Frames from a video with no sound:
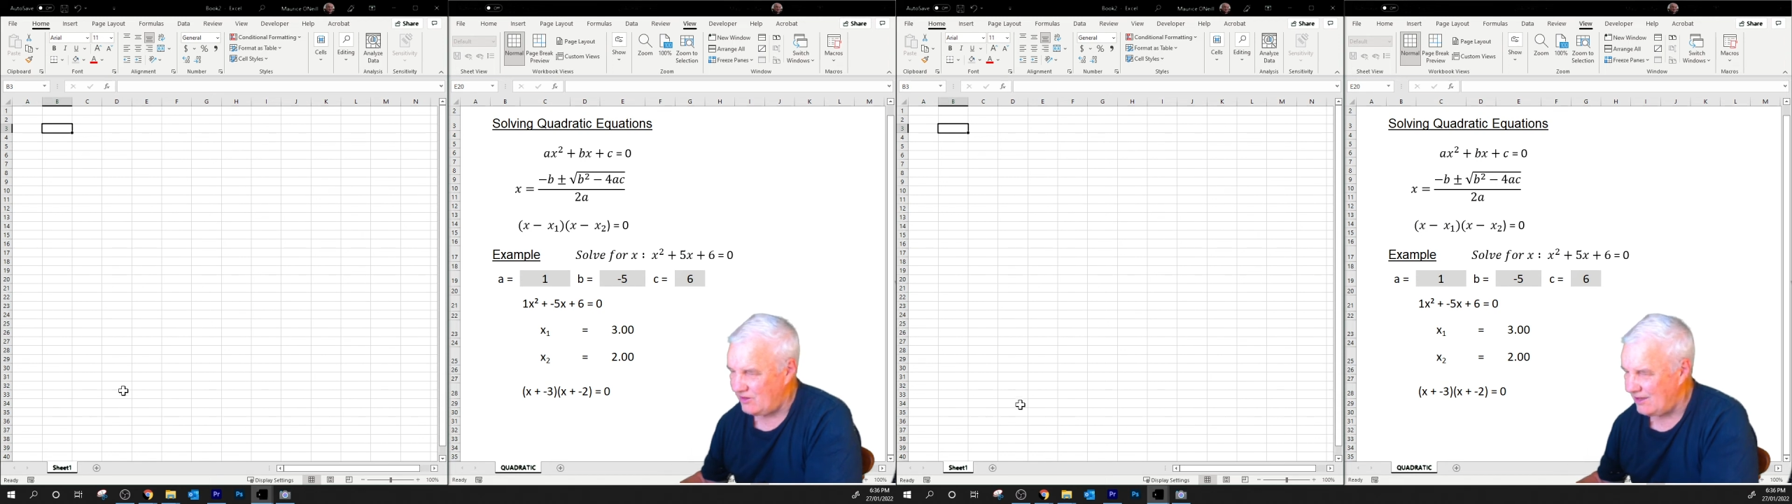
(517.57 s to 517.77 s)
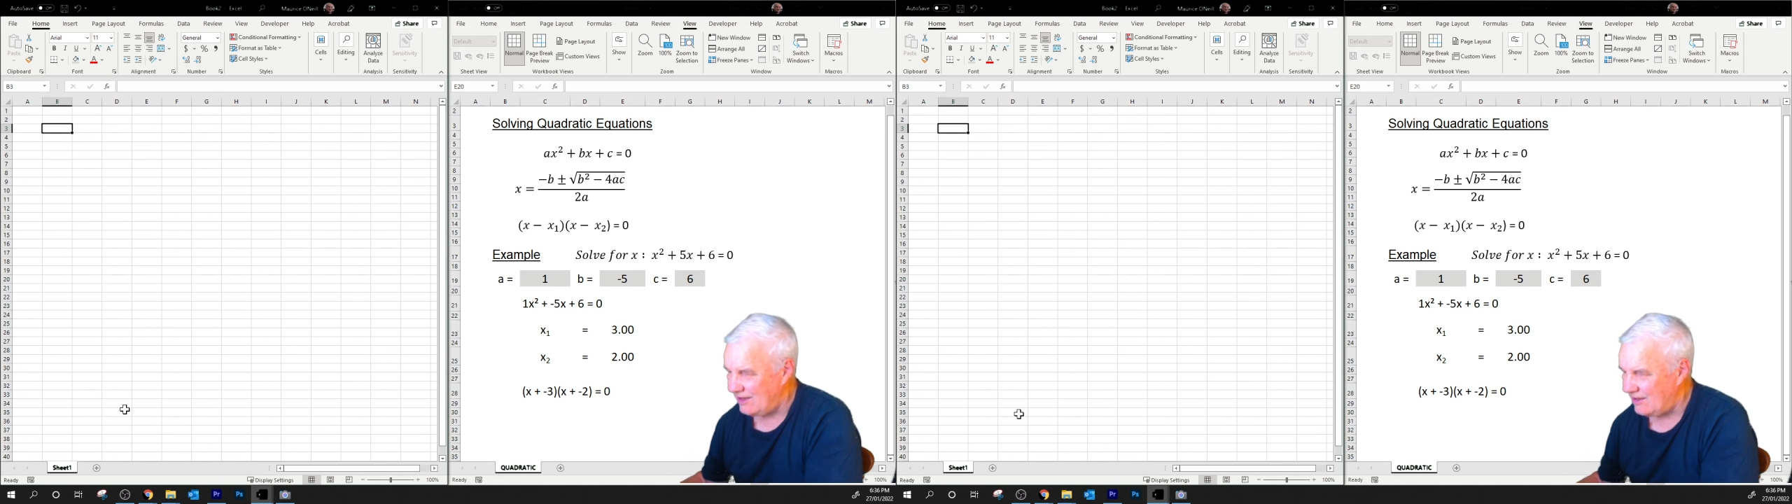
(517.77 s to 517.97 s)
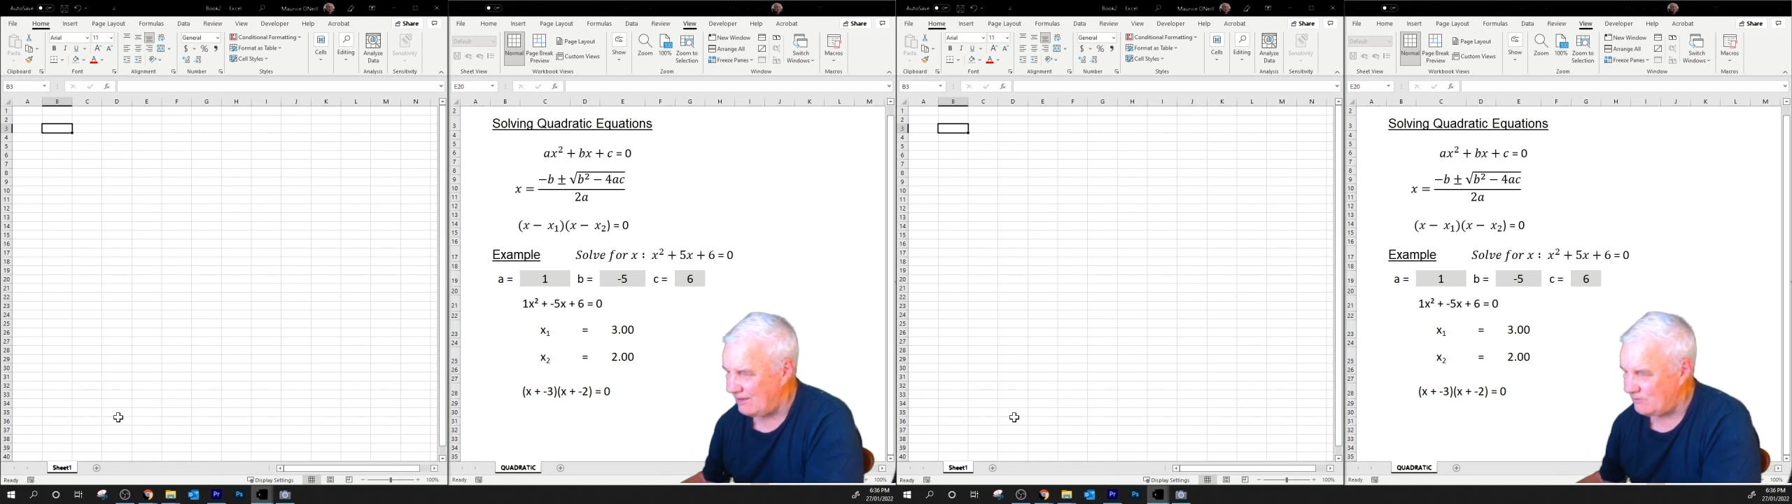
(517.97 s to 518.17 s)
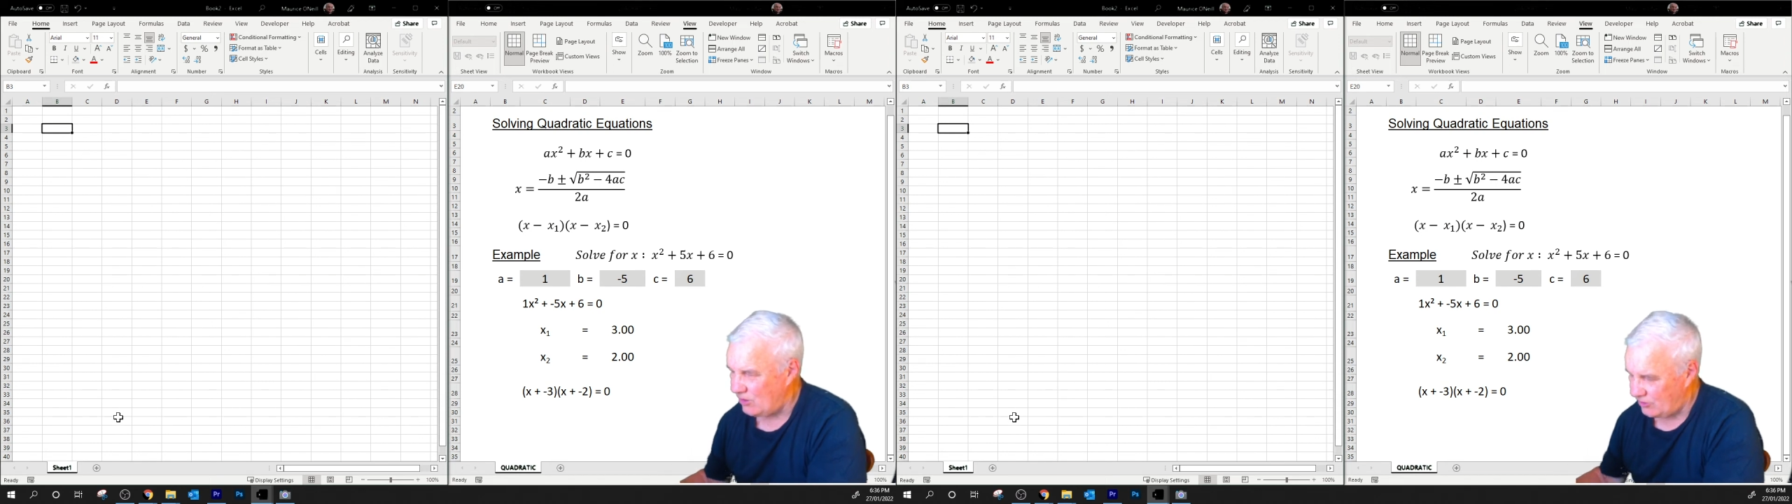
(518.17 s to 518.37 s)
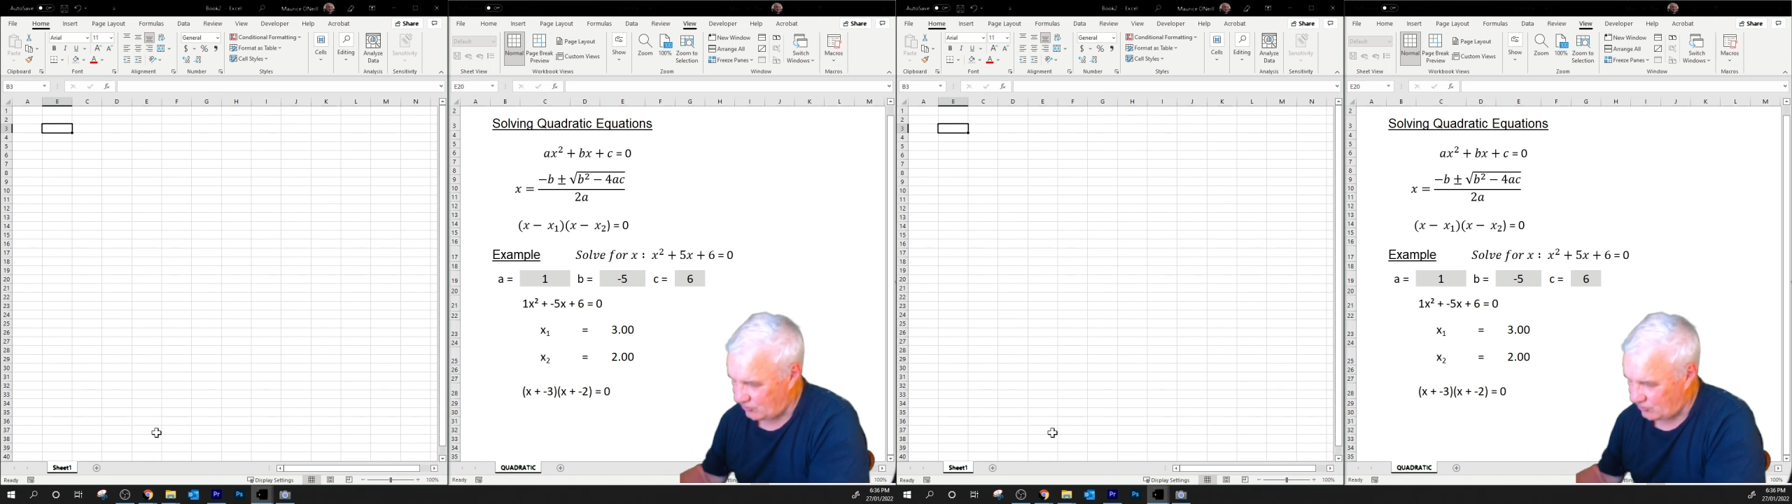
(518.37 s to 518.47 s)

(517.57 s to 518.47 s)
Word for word: uh, I'm going